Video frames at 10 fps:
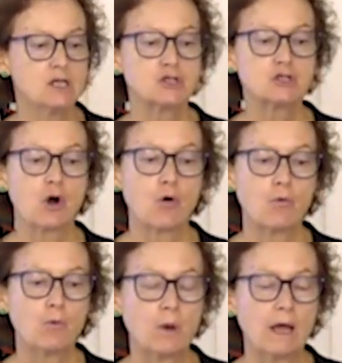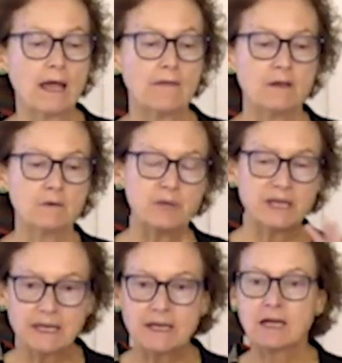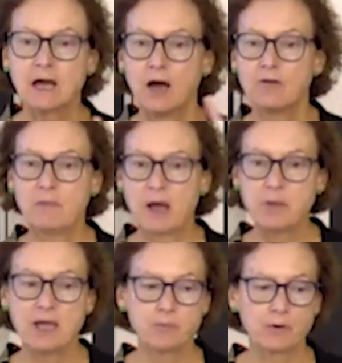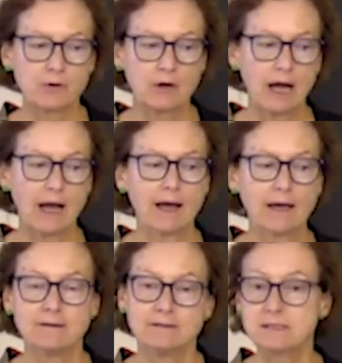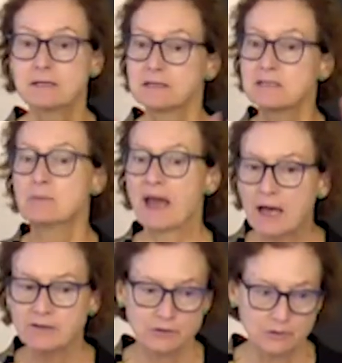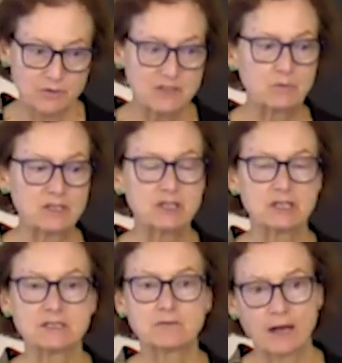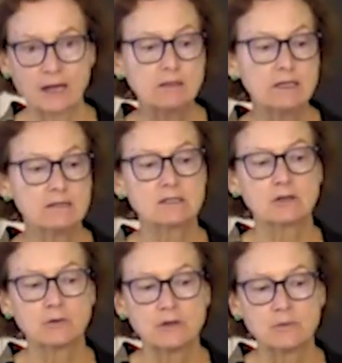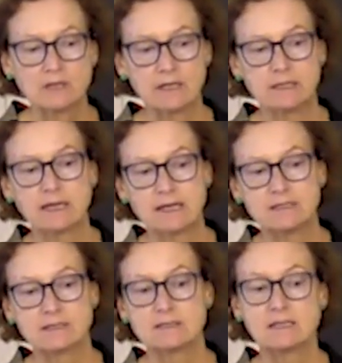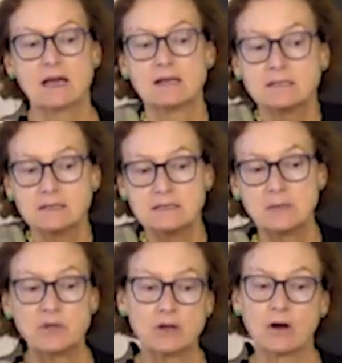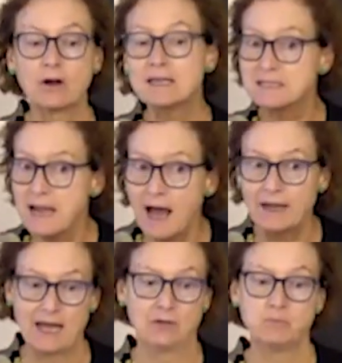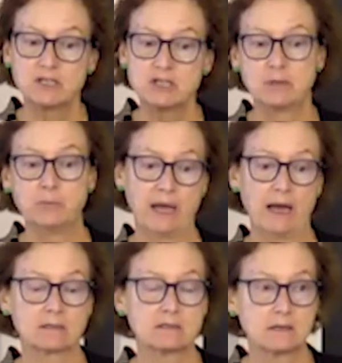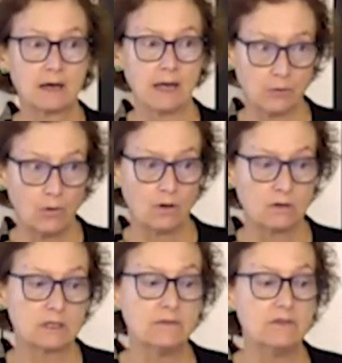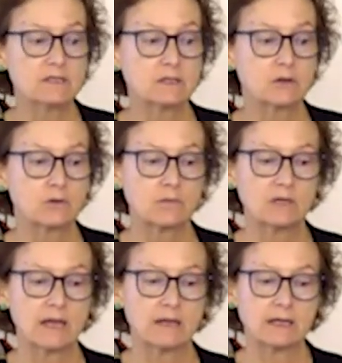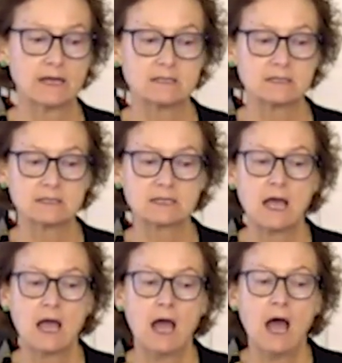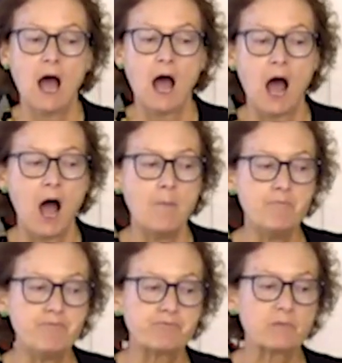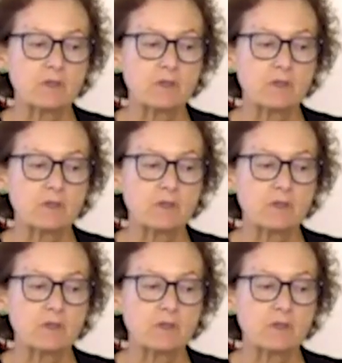So, in the beginning of my paper, I discussed the bad news, which is frankly, in security related cases, the ICCPR has not had much impact at all in these security related cases. Um,